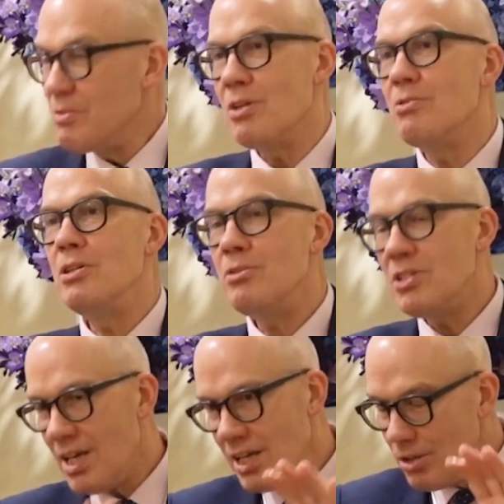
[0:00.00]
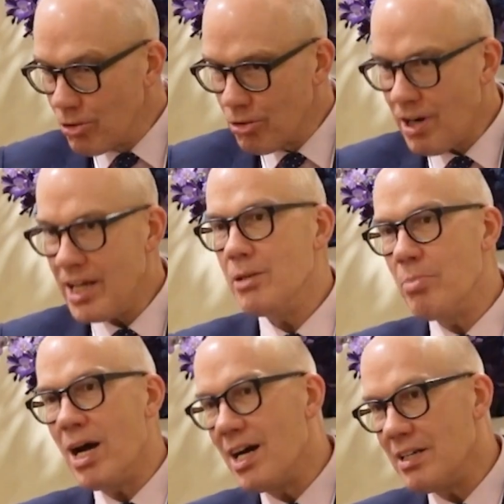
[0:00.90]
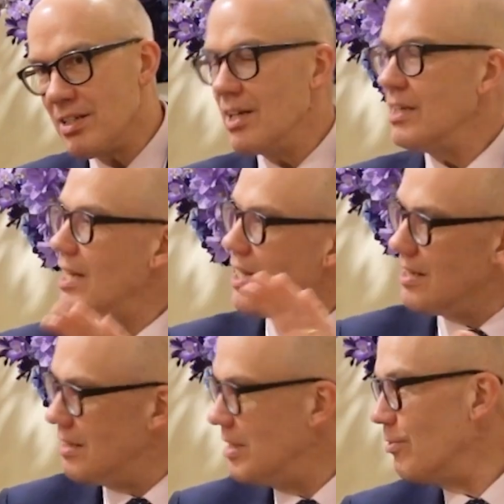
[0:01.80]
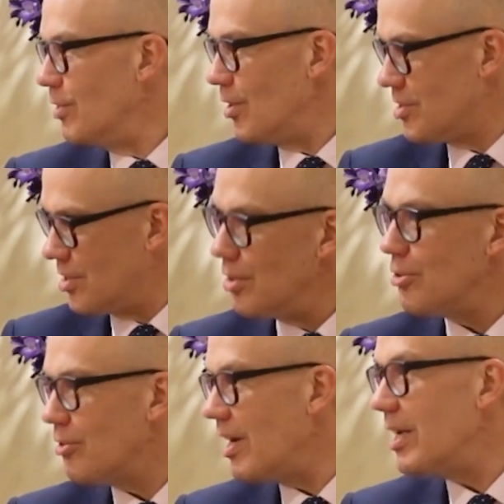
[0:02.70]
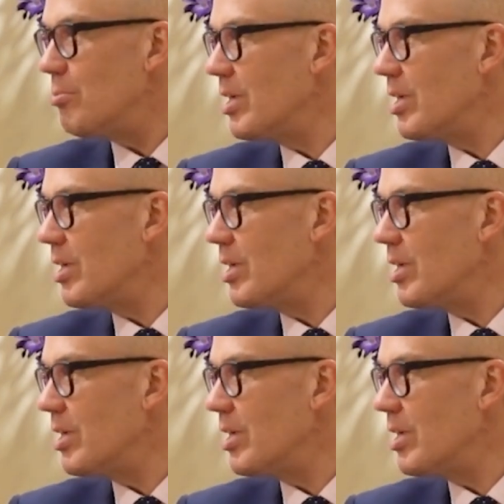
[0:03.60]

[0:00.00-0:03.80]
So you say you're great, but, and then you've lost the you're great.